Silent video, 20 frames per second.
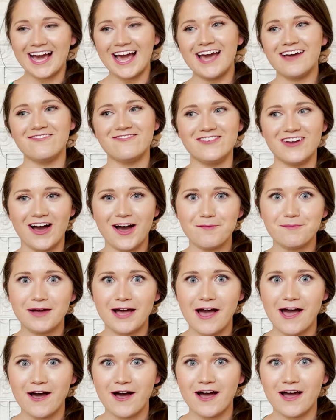I have not
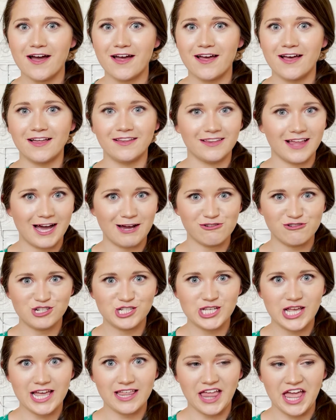bought a lounge
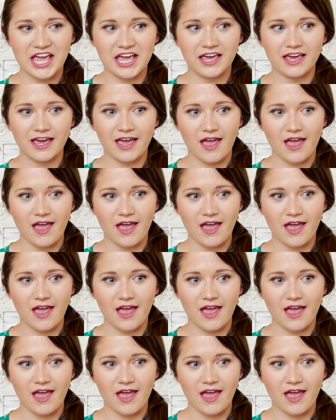set like